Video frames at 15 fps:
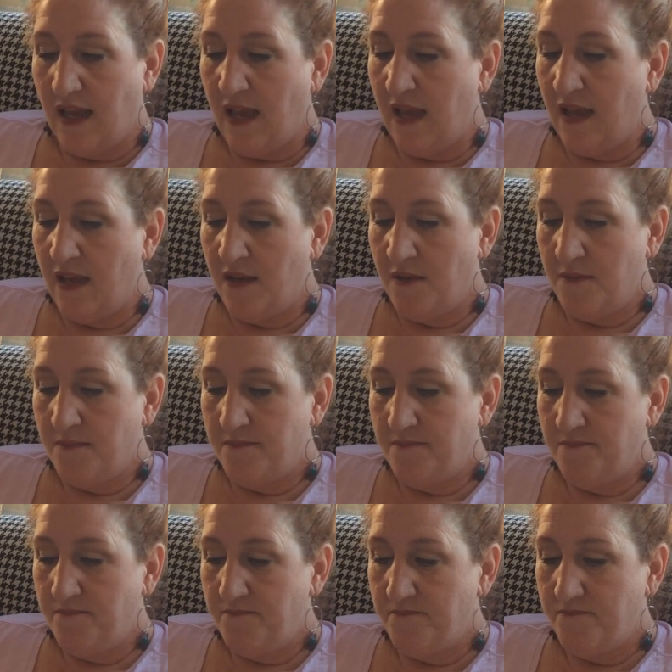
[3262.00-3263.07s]

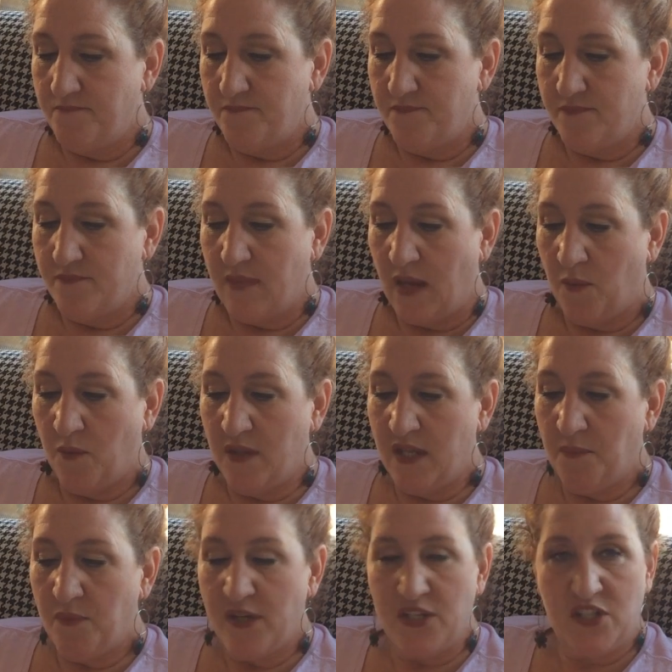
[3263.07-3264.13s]
I
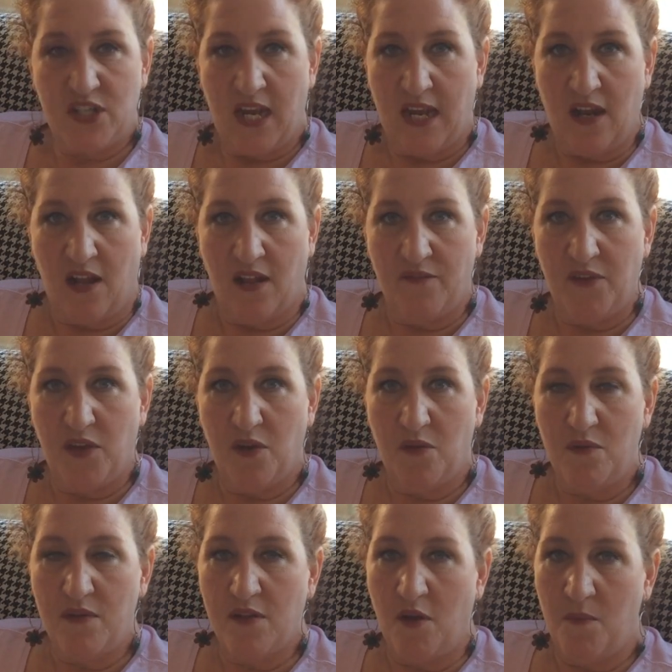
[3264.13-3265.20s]
really appreciate all of
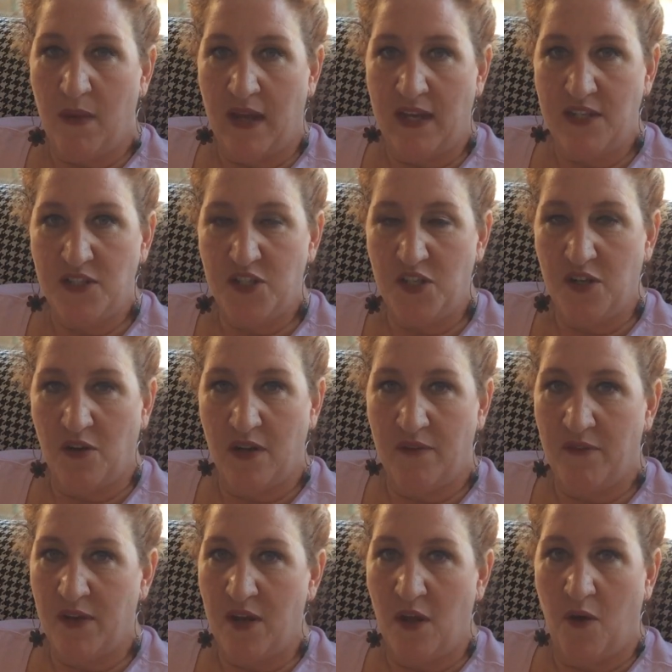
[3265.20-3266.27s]
you so much. You don't
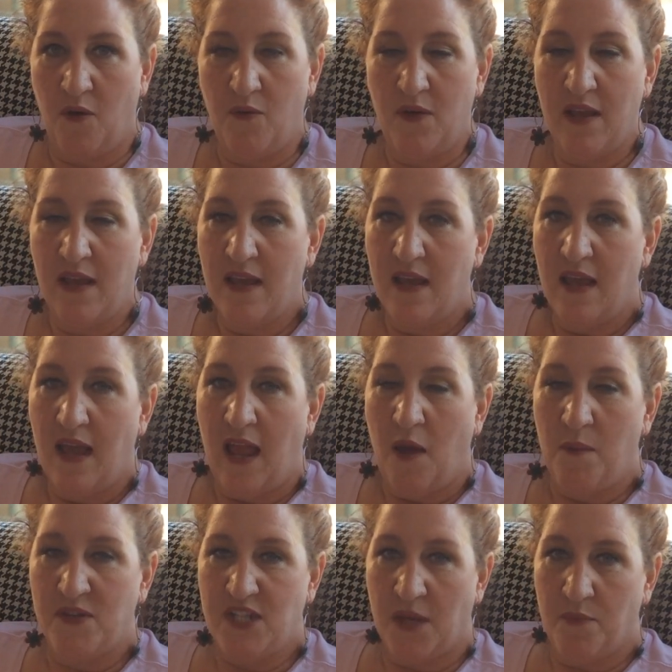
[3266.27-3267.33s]
even know how
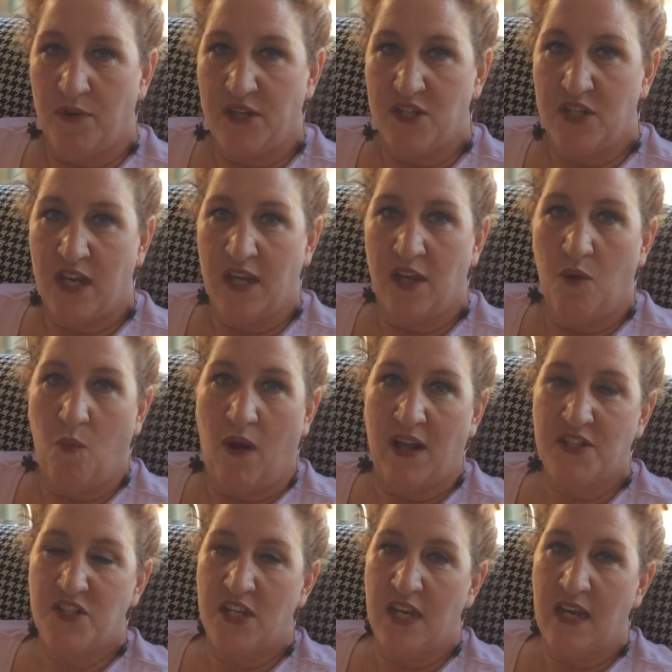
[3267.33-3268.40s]
much I appreciate you
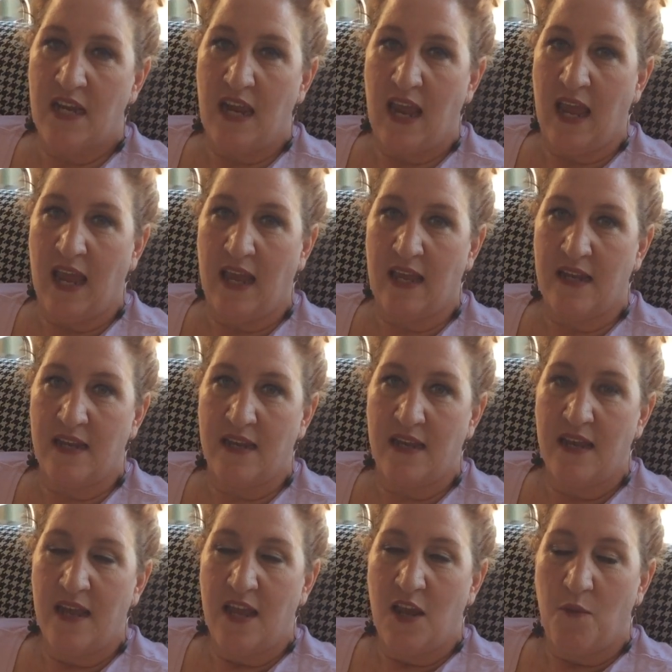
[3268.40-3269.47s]
watching. And
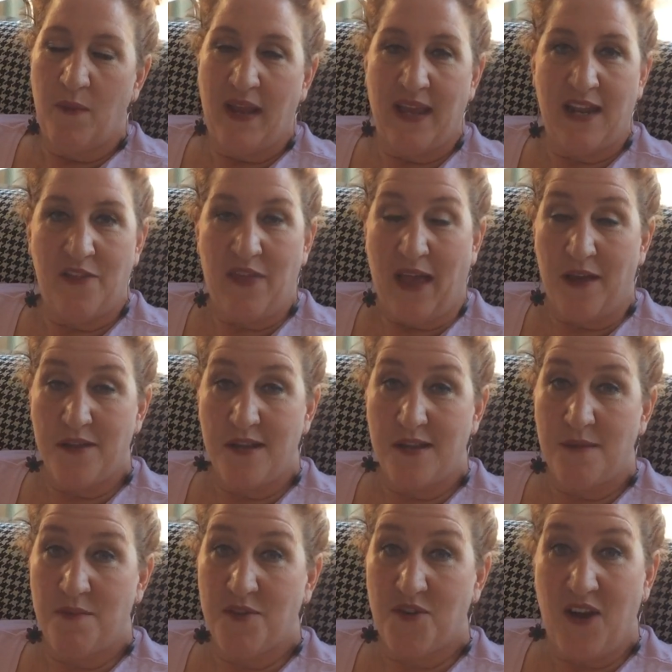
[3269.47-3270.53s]
we hit 1,000
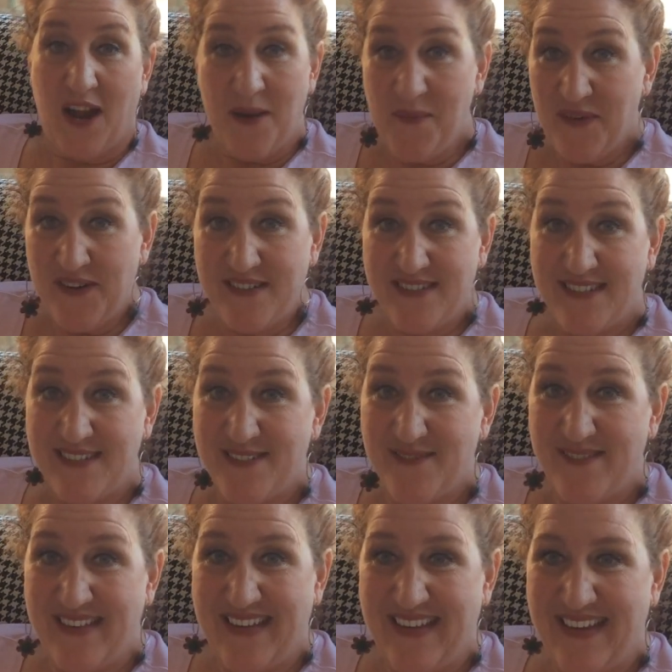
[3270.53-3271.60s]
subscribers this
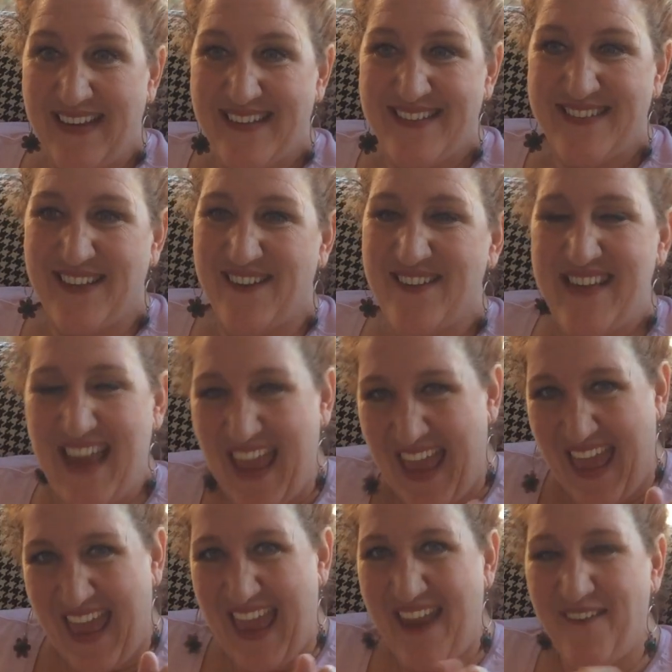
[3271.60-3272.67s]
week. So
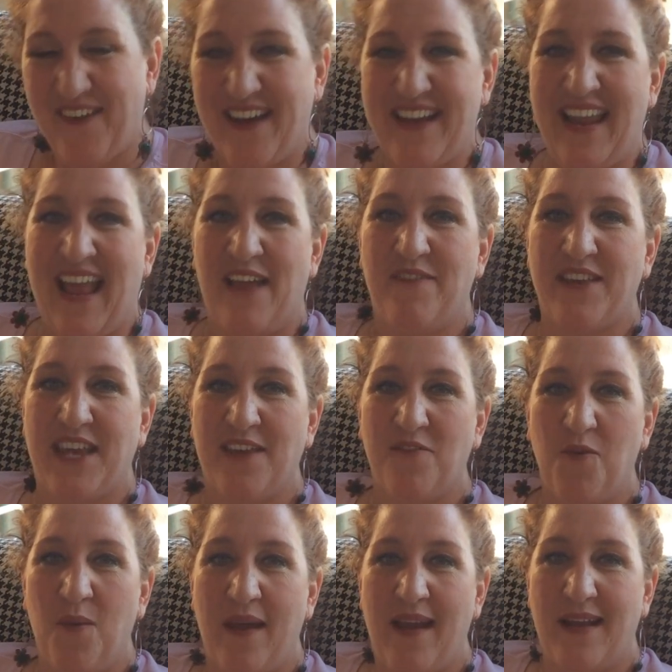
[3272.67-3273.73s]
yay, we're going to have a
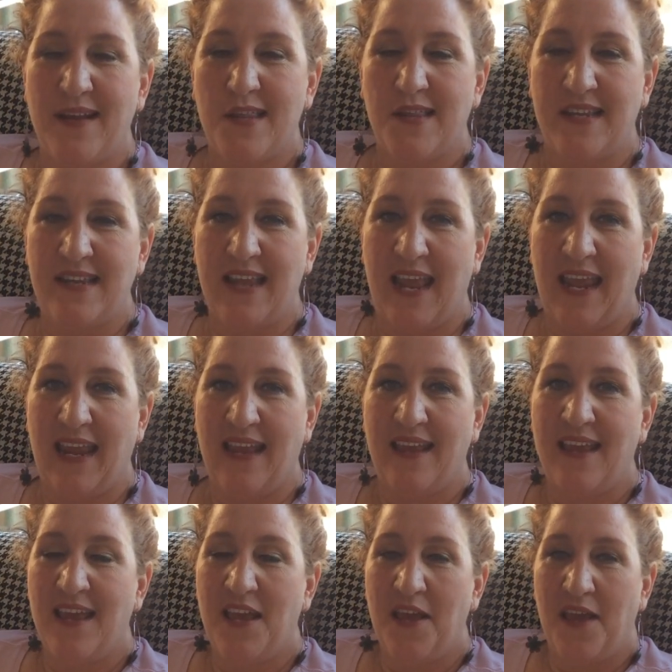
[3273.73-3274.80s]
giveaway on Sunday.
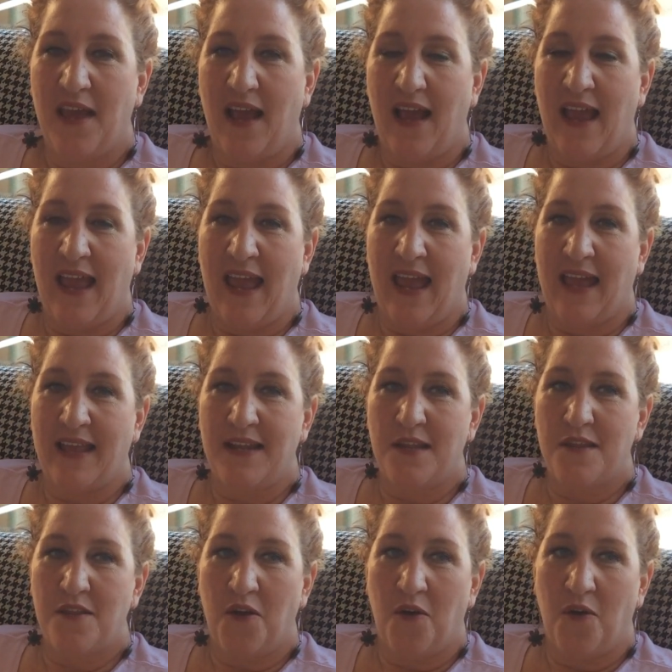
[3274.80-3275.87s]
And
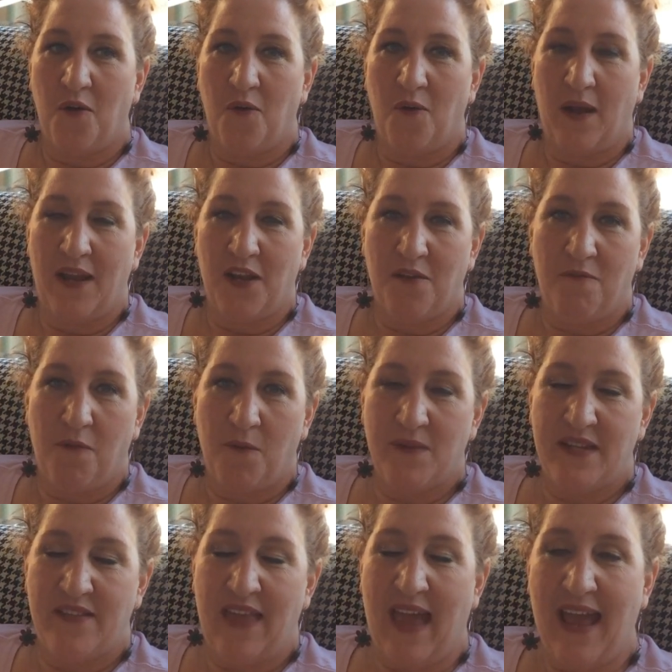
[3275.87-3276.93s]
so I look
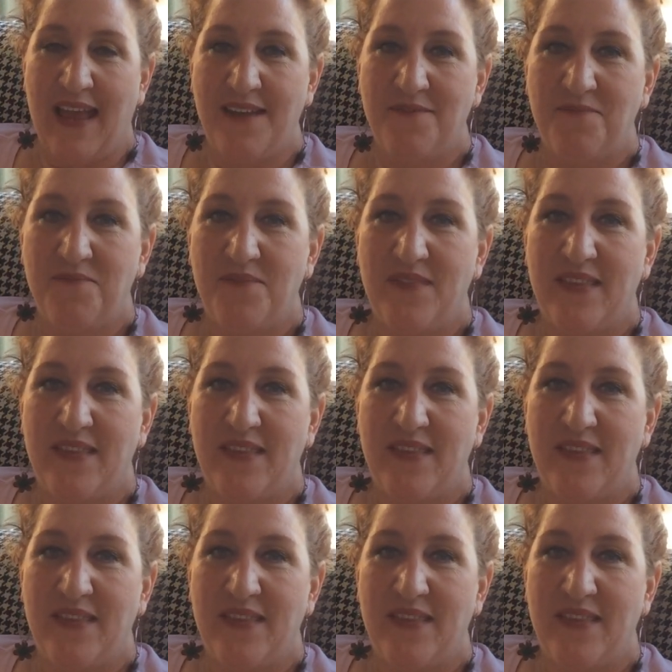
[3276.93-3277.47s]
forward to that.